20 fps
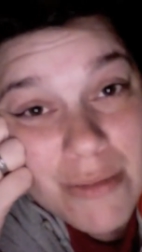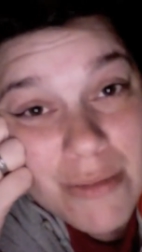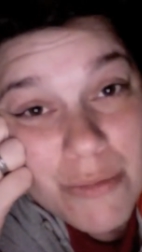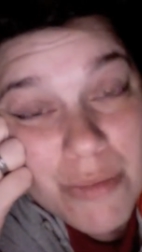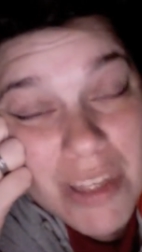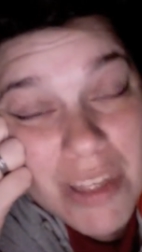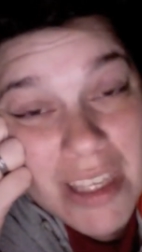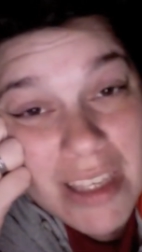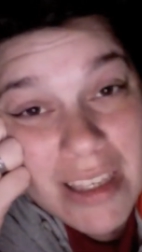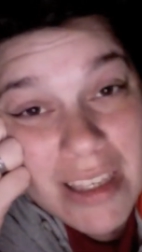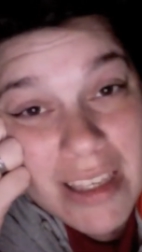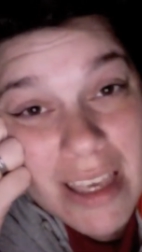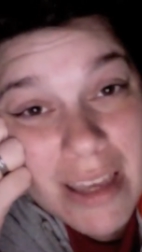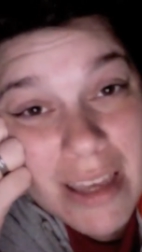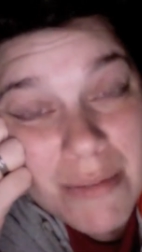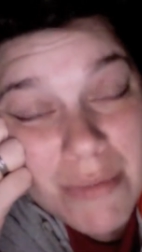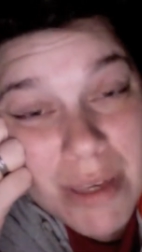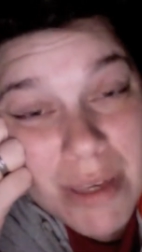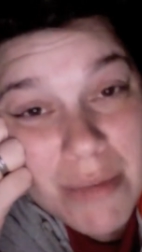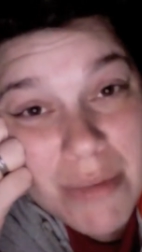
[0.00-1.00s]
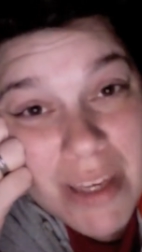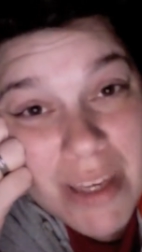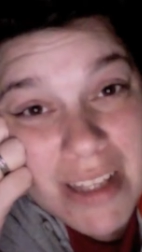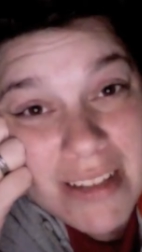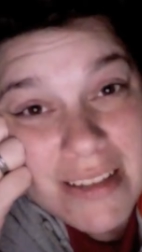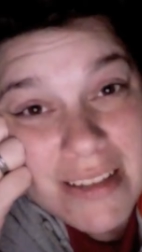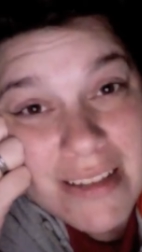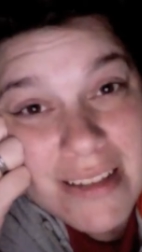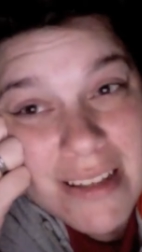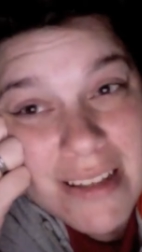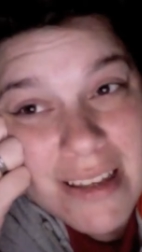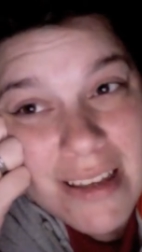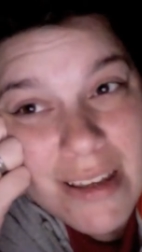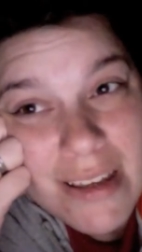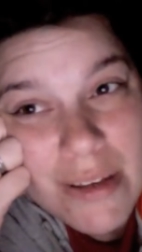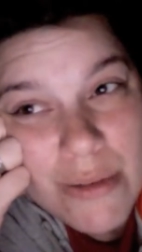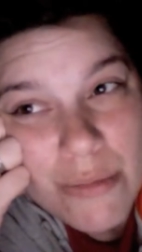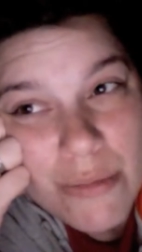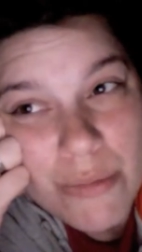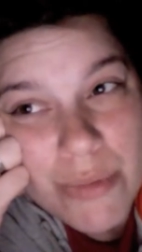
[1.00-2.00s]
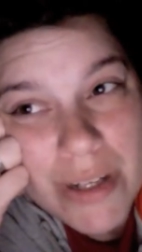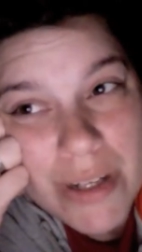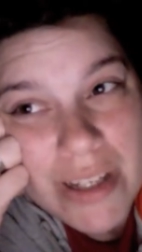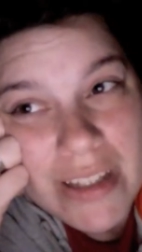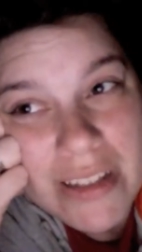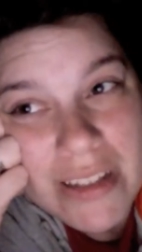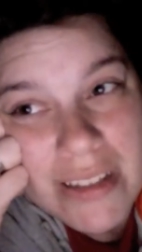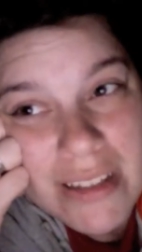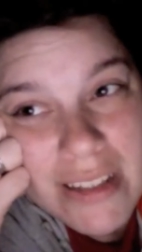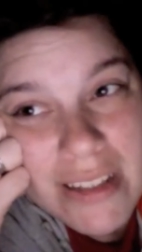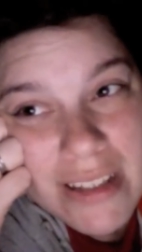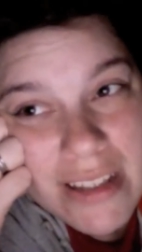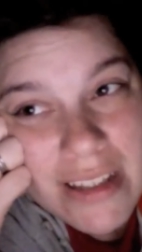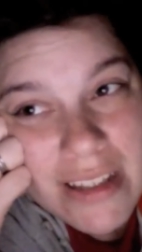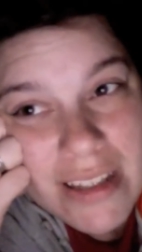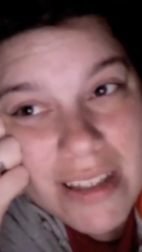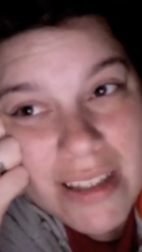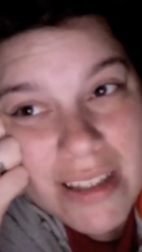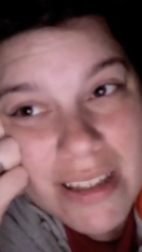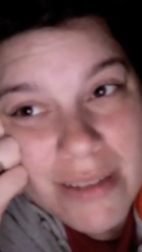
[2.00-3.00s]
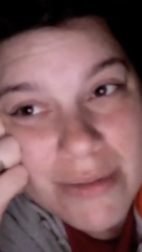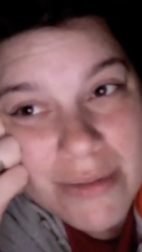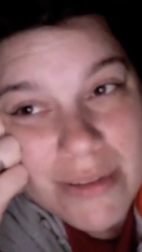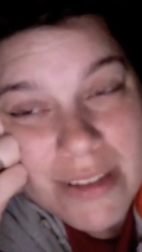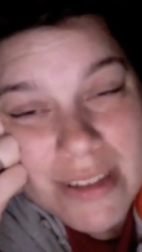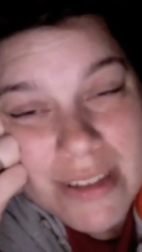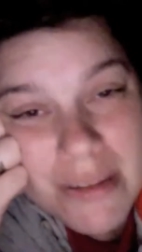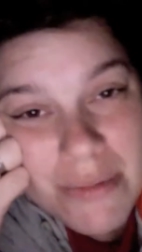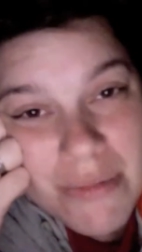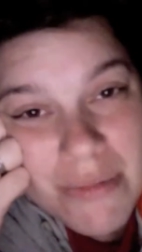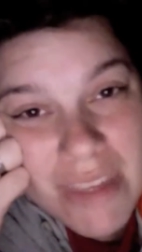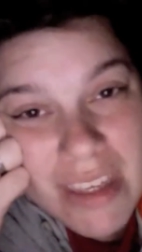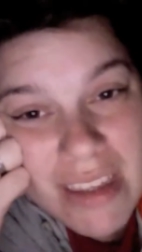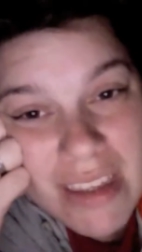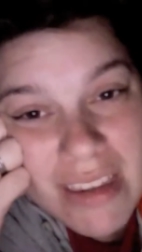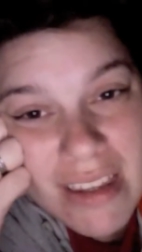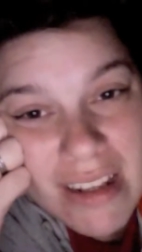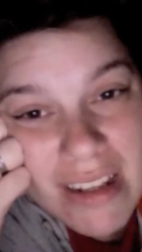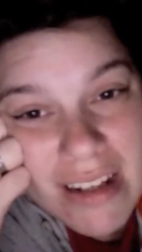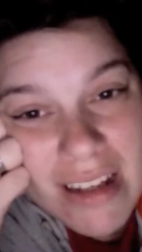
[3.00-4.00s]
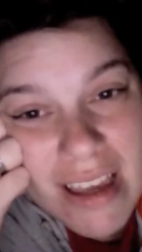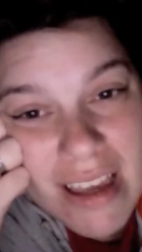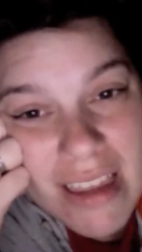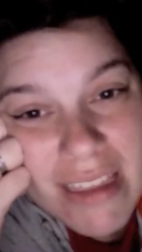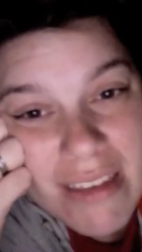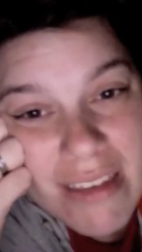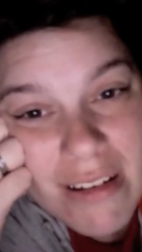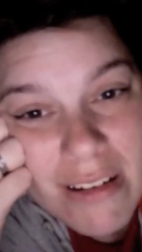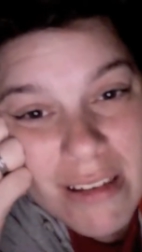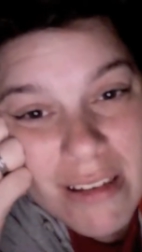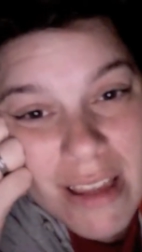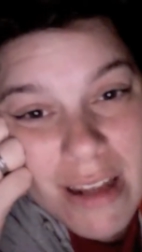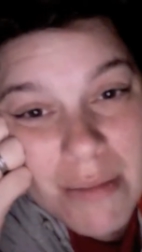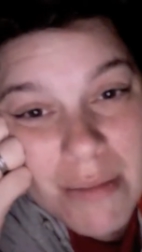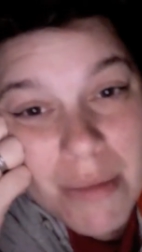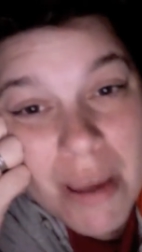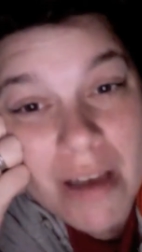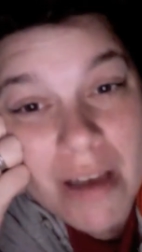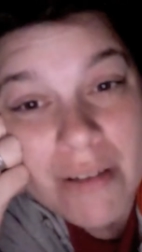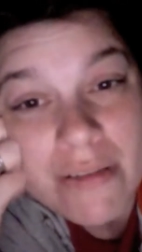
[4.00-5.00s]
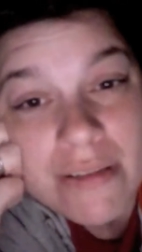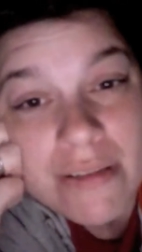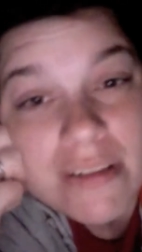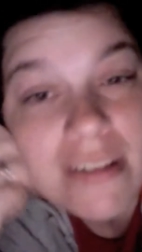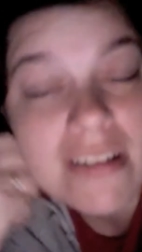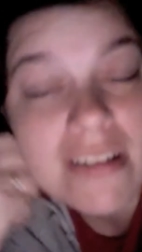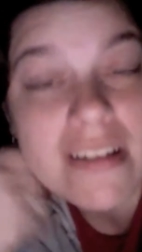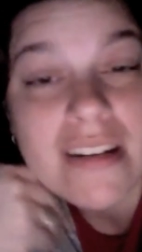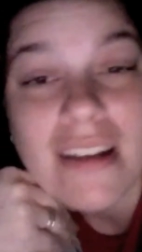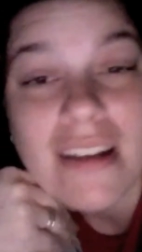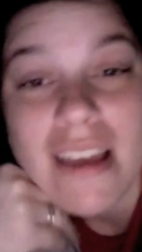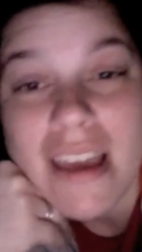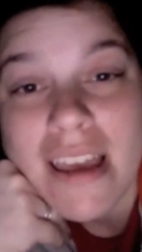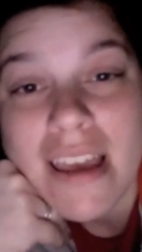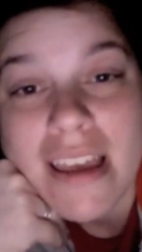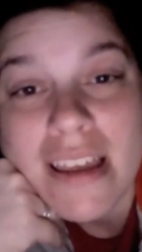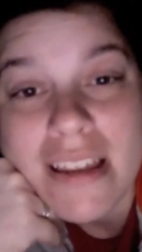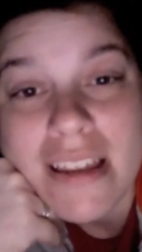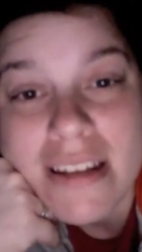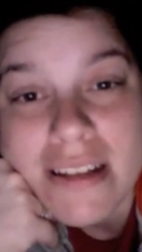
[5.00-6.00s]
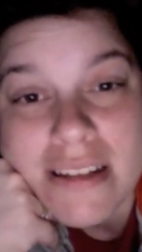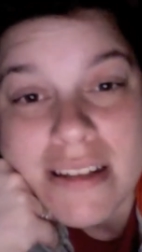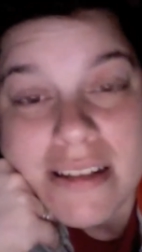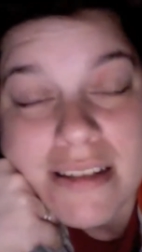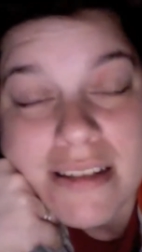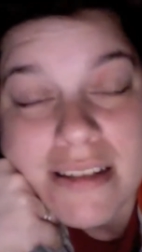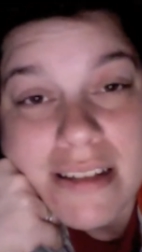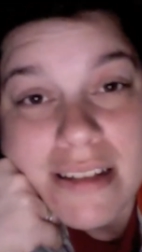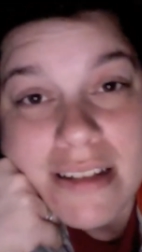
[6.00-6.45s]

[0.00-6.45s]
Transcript: being at my best, but it was something that I thought a lot about and